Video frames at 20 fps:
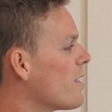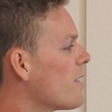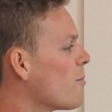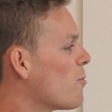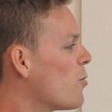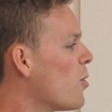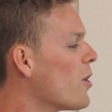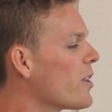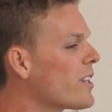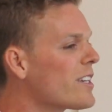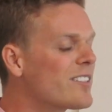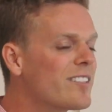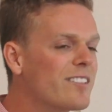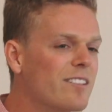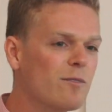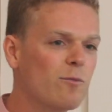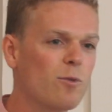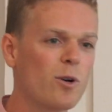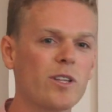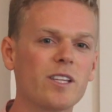what
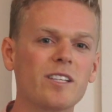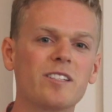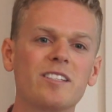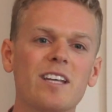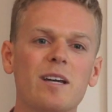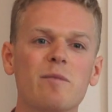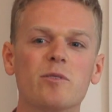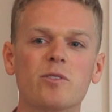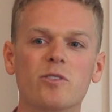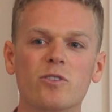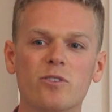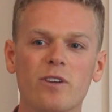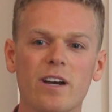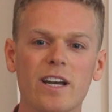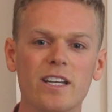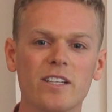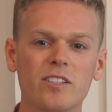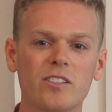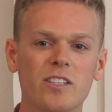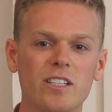this
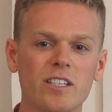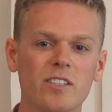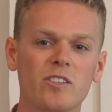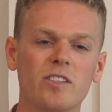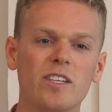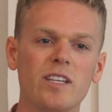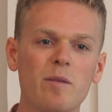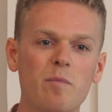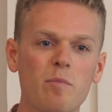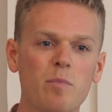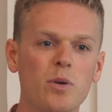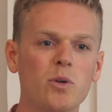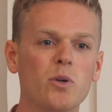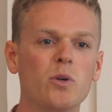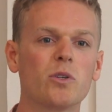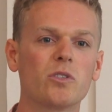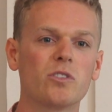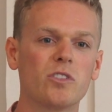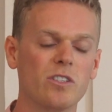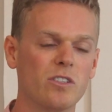demonstrates is the
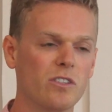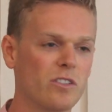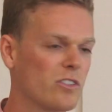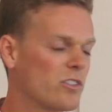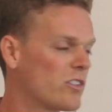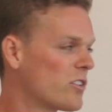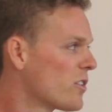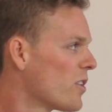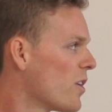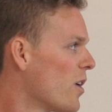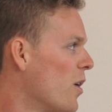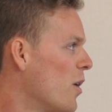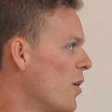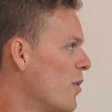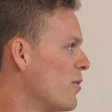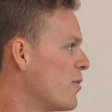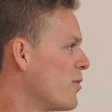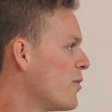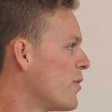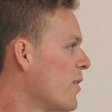importance
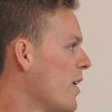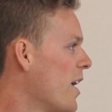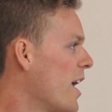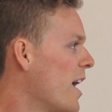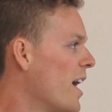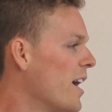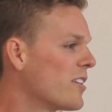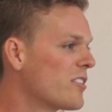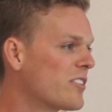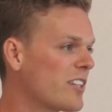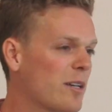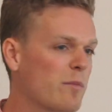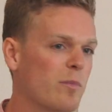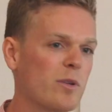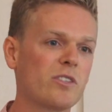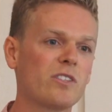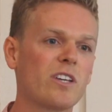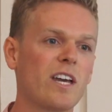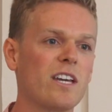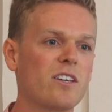of
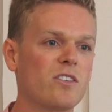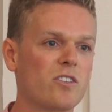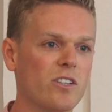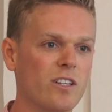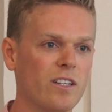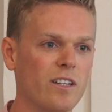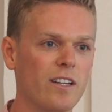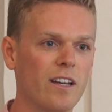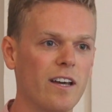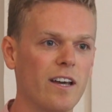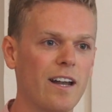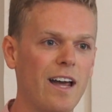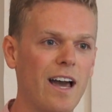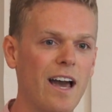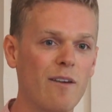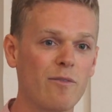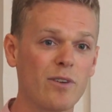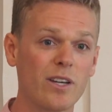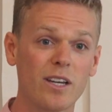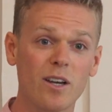segmentation and
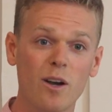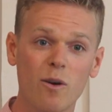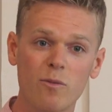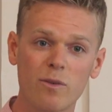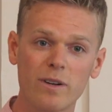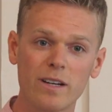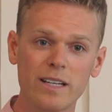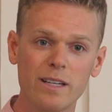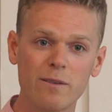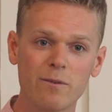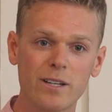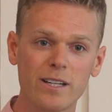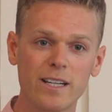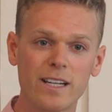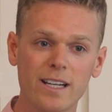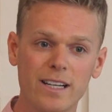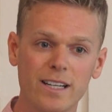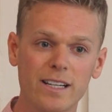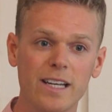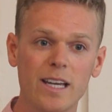having a really,
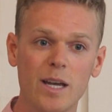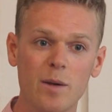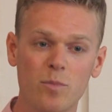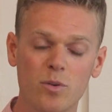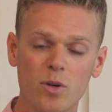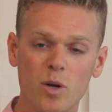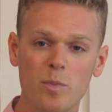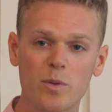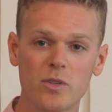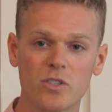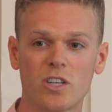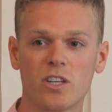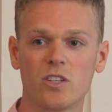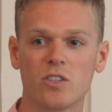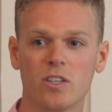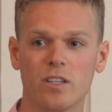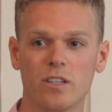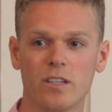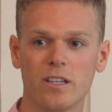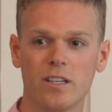really clear
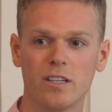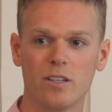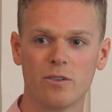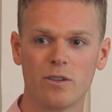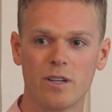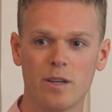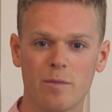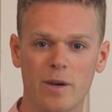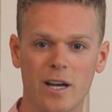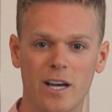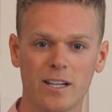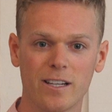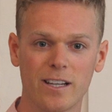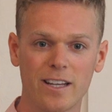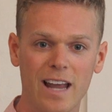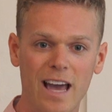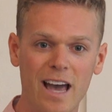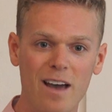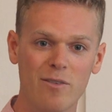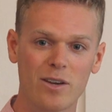proposition in your email
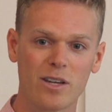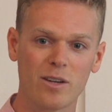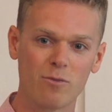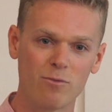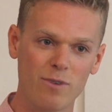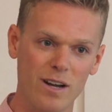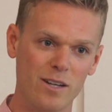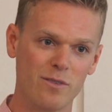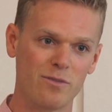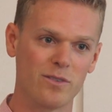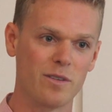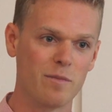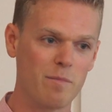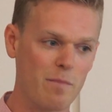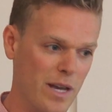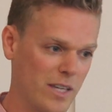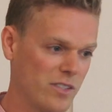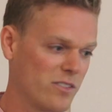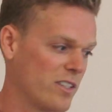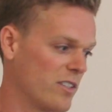and having a relevant
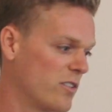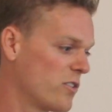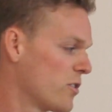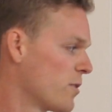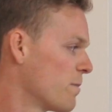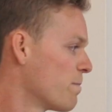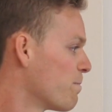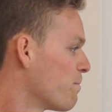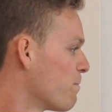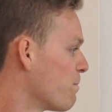message.